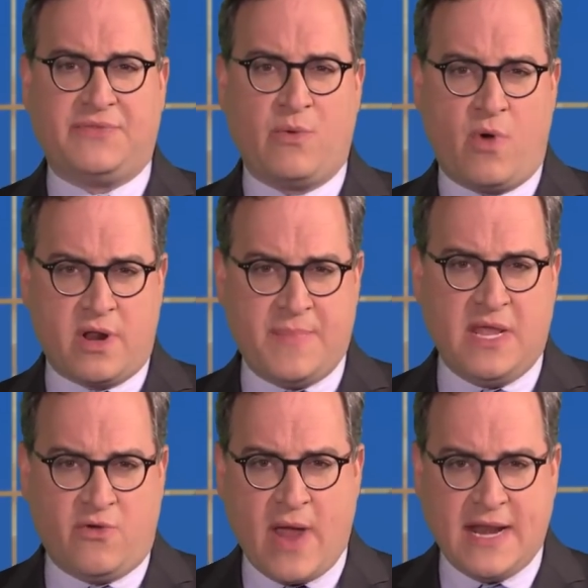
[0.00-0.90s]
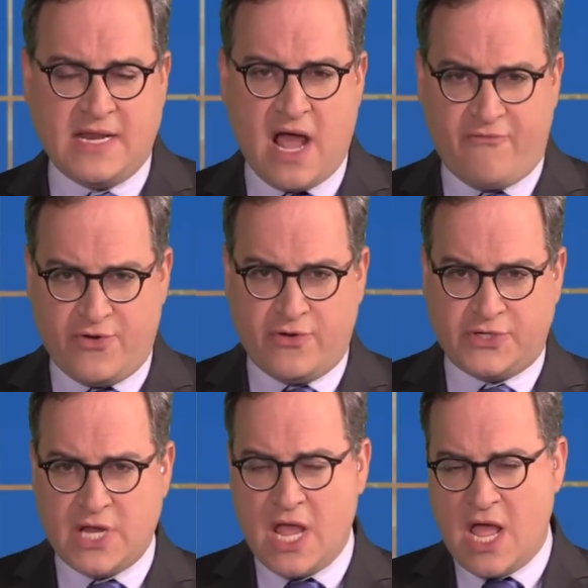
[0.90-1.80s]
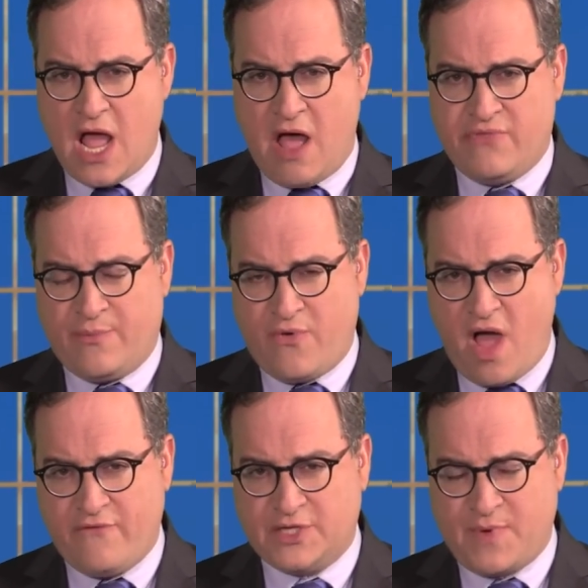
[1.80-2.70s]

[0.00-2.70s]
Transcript: they want to be great governors of the province.